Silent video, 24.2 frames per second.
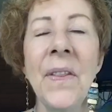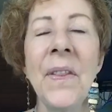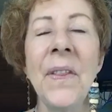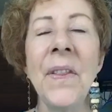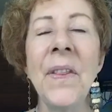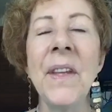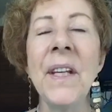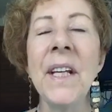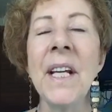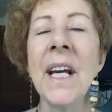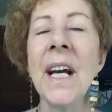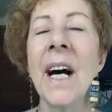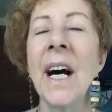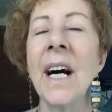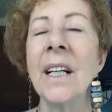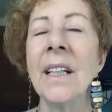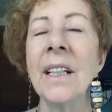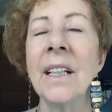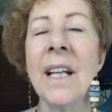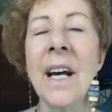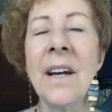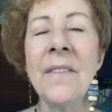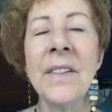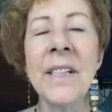the
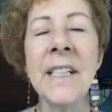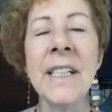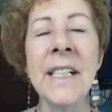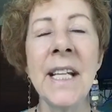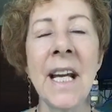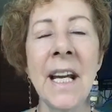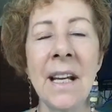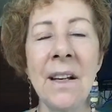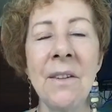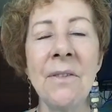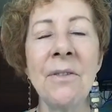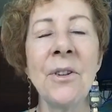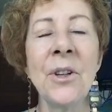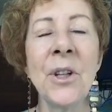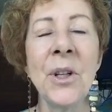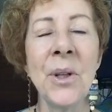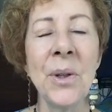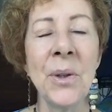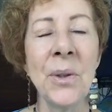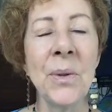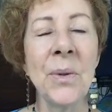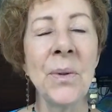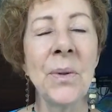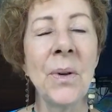11th day for
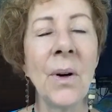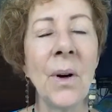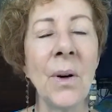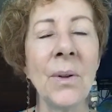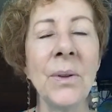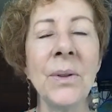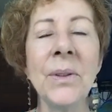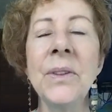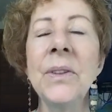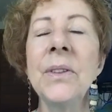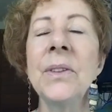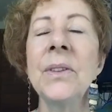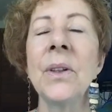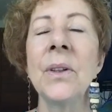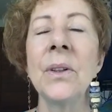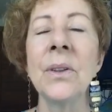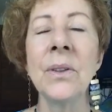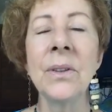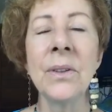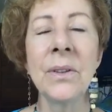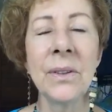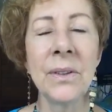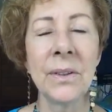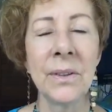you, old
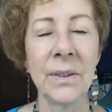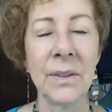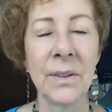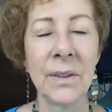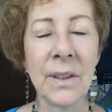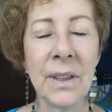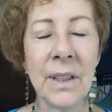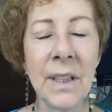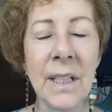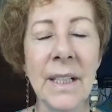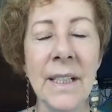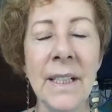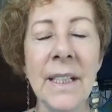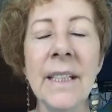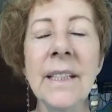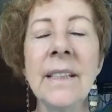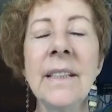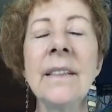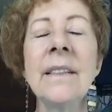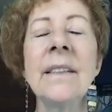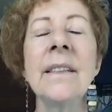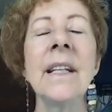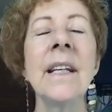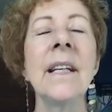soul. This
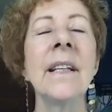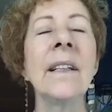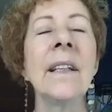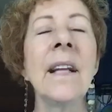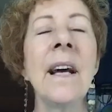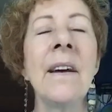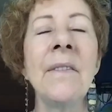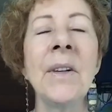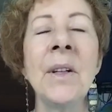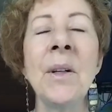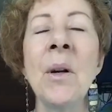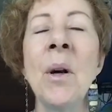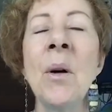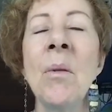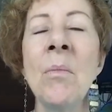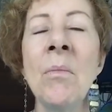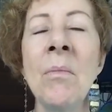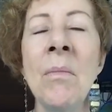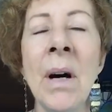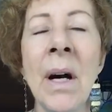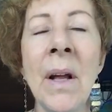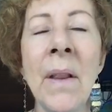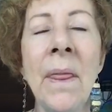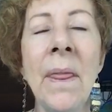is the 11th
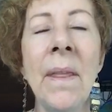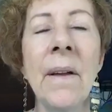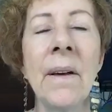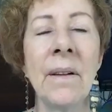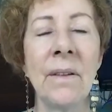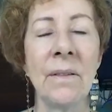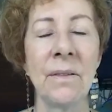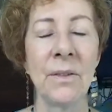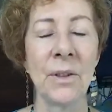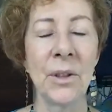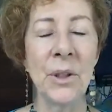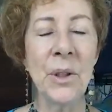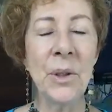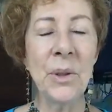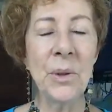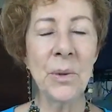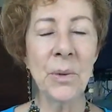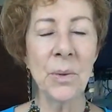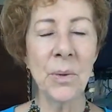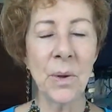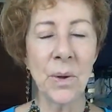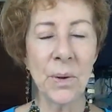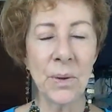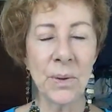month for
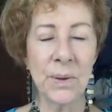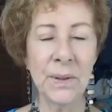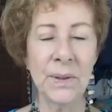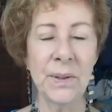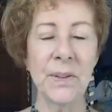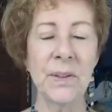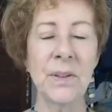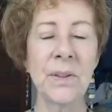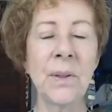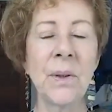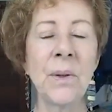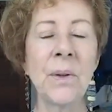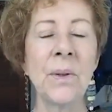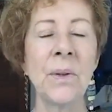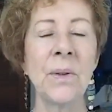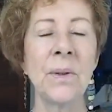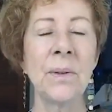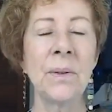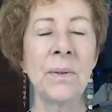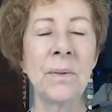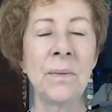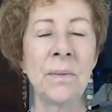you, old soul.